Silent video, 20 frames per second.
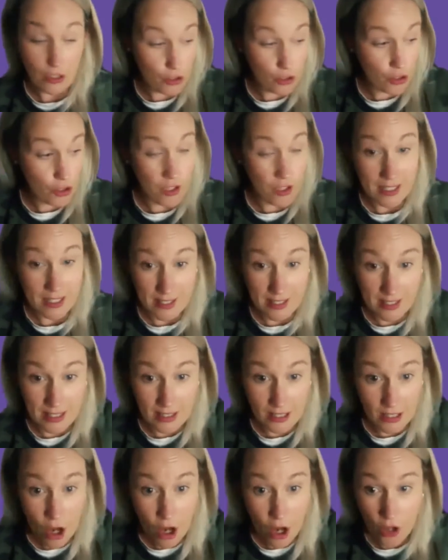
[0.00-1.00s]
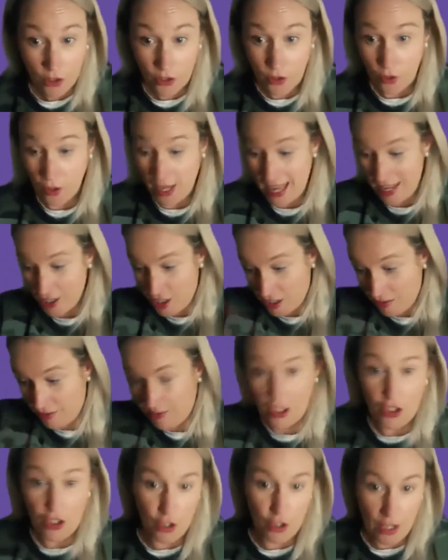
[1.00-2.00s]
Do you need to see the doctor, or can she
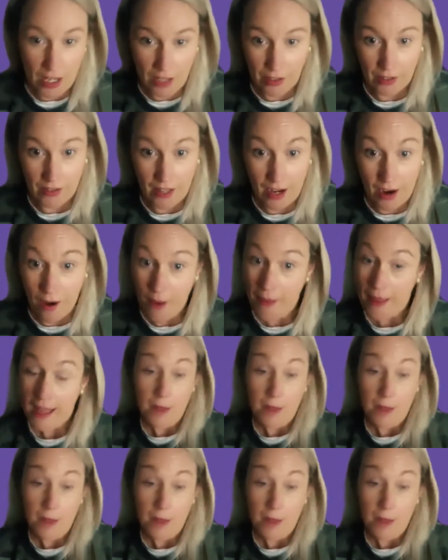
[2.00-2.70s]
fix you here and there?